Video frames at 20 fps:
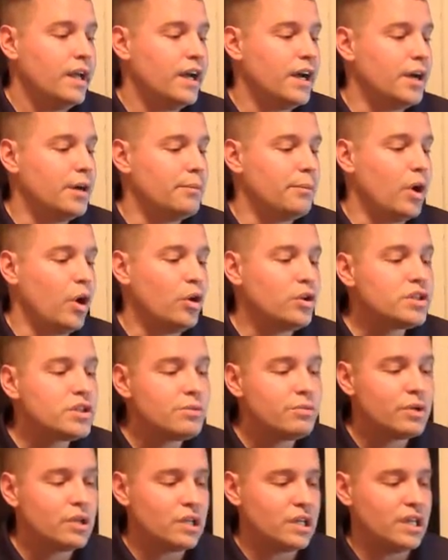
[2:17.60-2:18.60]

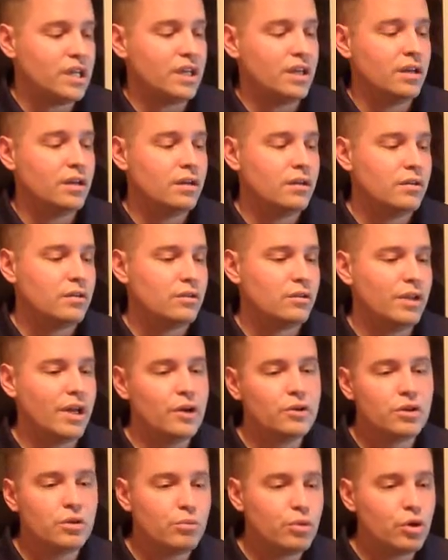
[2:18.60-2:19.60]
Ultimately,
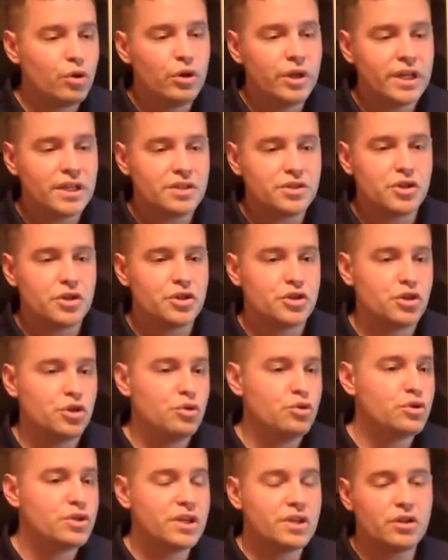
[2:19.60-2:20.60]
cloud computing is just
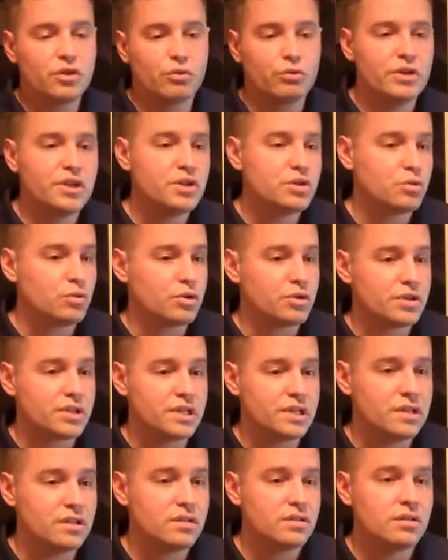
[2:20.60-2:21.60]
using the
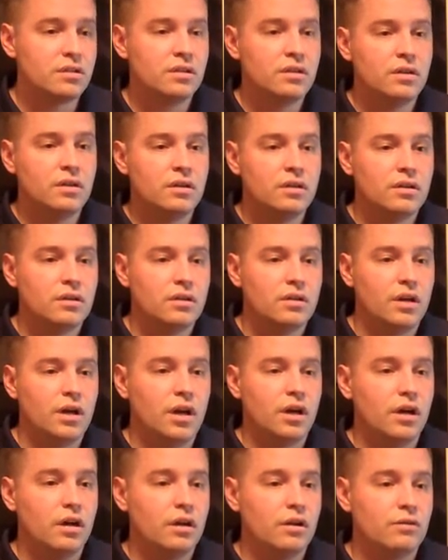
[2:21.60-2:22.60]
resources
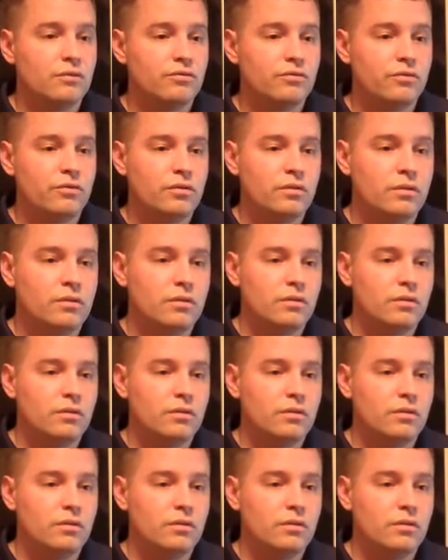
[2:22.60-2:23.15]
of